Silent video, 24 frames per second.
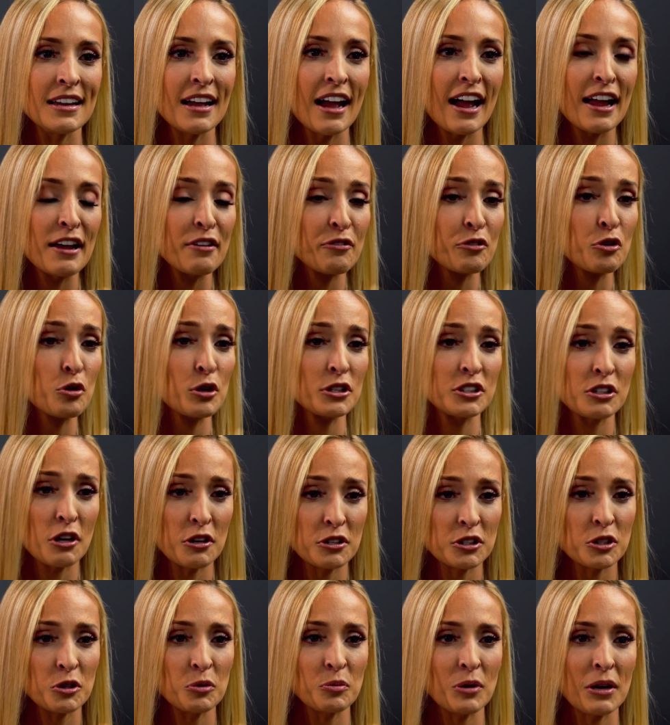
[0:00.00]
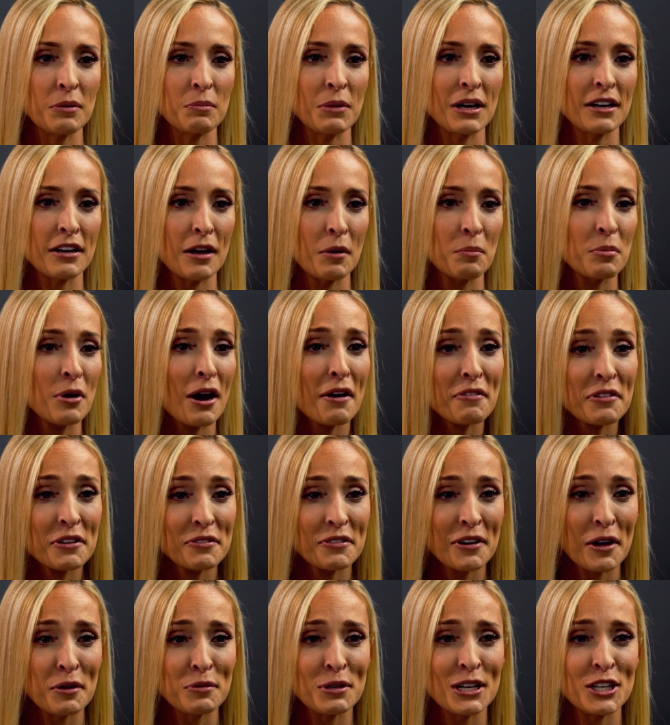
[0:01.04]
I of course also run my nonprofit
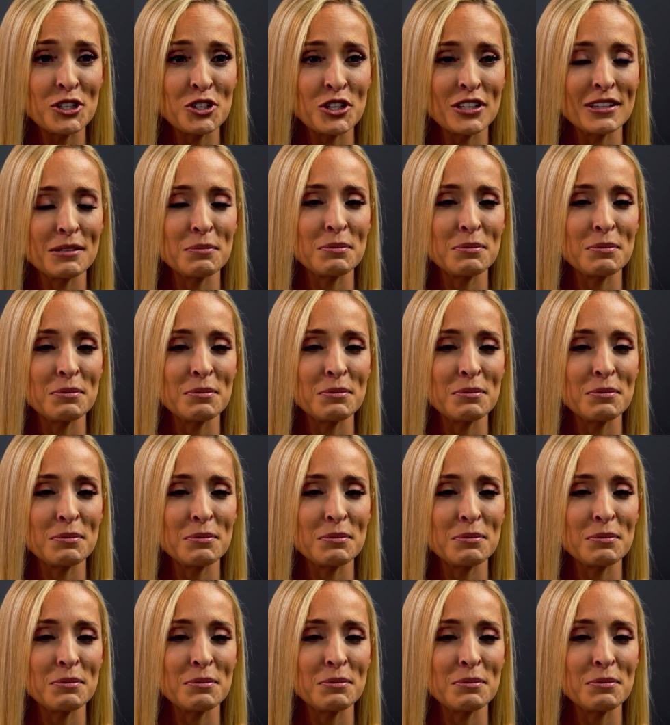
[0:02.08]
foundation,